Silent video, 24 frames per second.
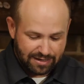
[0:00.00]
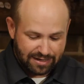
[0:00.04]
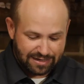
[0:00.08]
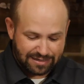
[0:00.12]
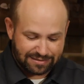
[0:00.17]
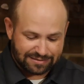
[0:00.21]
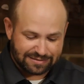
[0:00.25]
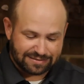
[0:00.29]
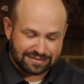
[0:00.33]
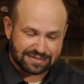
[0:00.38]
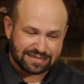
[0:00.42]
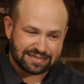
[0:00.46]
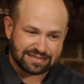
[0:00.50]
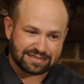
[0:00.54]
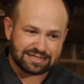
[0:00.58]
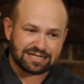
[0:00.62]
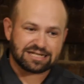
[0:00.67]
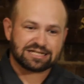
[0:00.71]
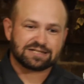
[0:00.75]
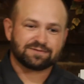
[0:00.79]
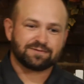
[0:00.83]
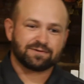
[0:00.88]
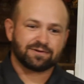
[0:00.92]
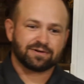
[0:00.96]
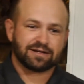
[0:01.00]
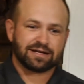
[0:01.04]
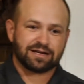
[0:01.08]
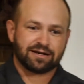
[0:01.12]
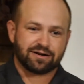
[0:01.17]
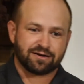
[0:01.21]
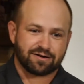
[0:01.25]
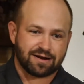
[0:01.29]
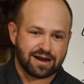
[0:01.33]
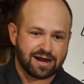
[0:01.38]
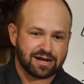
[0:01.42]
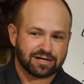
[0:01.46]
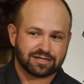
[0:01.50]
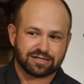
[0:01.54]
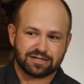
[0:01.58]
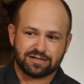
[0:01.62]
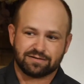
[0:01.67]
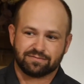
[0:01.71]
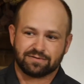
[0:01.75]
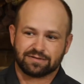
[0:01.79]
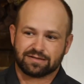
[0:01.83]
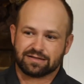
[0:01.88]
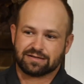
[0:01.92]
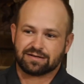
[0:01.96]
A successful
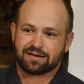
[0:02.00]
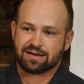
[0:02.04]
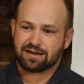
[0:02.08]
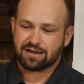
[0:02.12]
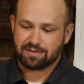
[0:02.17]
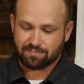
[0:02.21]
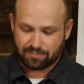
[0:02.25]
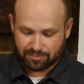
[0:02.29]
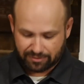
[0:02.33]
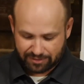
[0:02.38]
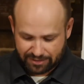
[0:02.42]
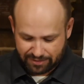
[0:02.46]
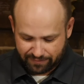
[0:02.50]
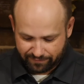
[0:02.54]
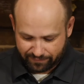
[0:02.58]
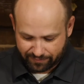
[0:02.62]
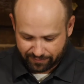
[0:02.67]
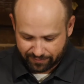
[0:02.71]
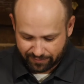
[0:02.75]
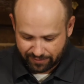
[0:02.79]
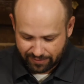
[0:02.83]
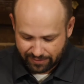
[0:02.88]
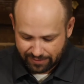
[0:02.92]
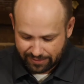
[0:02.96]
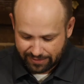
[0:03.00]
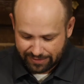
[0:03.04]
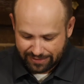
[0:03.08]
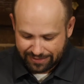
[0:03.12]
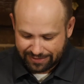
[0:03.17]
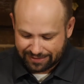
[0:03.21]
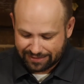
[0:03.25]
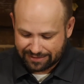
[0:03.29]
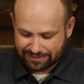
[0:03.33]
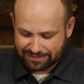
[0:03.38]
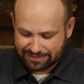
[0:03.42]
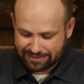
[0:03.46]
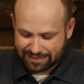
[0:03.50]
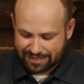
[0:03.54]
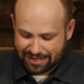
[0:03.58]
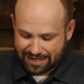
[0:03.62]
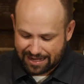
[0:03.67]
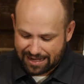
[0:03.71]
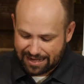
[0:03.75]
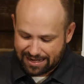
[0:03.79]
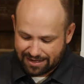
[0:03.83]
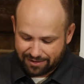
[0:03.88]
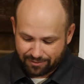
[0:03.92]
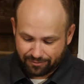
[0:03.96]
interaction with a non-believer is,
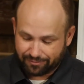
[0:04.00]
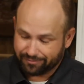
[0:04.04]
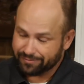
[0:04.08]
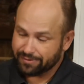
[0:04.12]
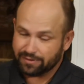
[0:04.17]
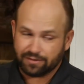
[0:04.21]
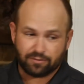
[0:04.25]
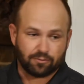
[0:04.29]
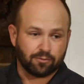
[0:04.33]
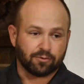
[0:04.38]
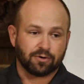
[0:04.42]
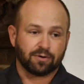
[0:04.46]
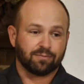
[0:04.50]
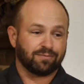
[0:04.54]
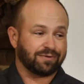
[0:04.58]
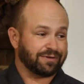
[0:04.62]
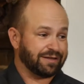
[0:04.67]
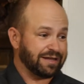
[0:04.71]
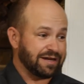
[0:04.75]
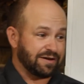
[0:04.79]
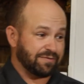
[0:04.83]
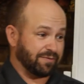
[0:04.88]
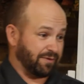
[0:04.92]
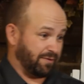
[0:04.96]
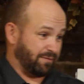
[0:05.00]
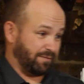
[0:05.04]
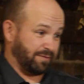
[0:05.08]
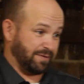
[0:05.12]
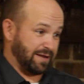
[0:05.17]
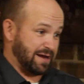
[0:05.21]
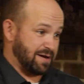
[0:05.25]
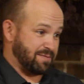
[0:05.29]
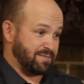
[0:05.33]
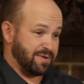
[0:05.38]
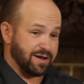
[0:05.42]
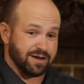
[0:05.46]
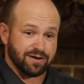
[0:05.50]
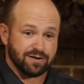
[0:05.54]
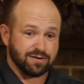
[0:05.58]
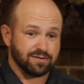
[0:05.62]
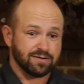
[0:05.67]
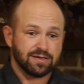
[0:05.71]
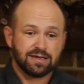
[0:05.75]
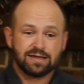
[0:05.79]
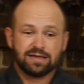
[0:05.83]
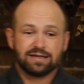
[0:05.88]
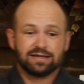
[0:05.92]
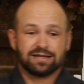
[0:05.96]
or a believer for that matter,
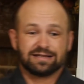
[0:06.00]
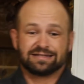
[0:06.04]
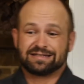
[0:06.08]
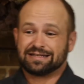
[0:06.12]
a